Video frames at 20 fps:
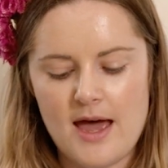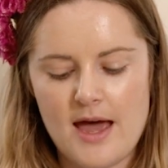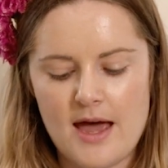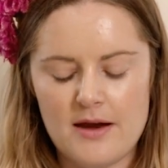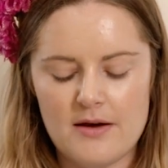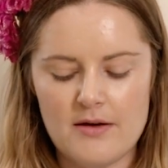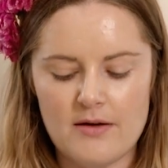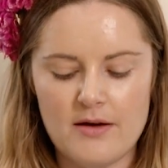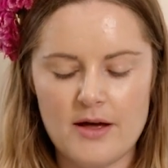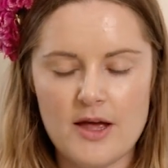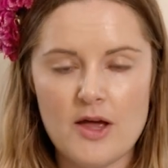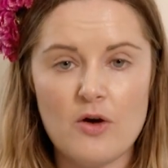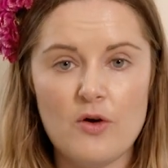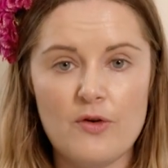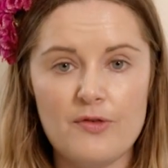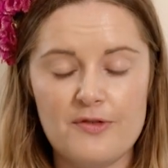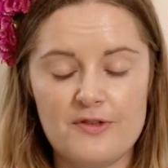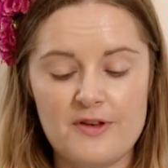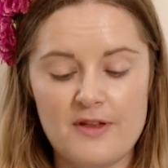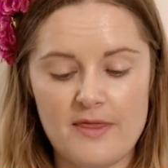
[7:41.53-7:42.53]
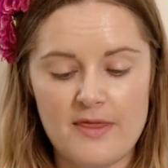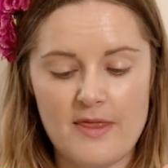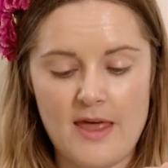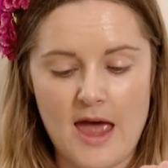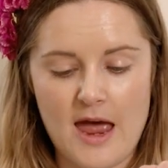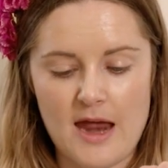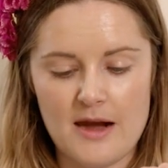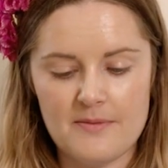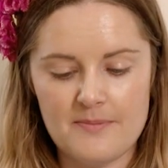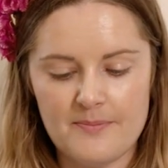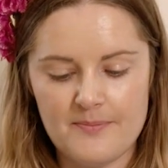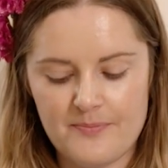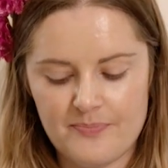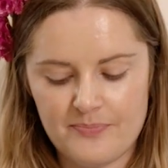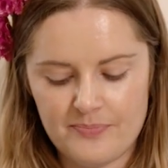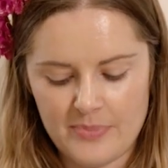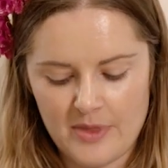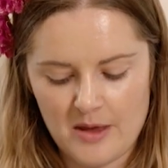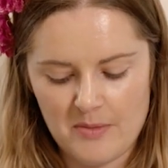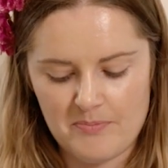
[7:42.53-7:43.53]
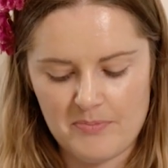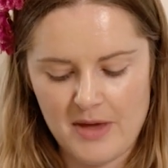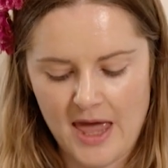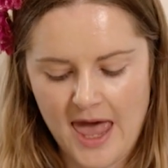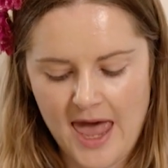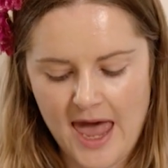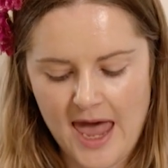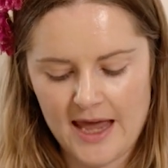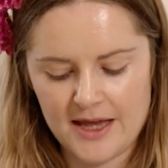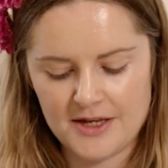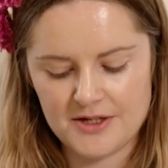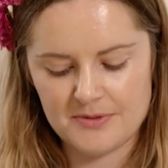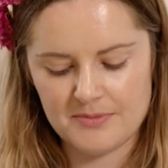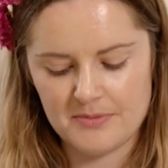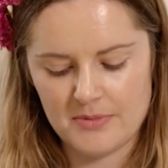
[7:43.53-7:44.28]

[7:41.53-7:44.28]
And I often then behead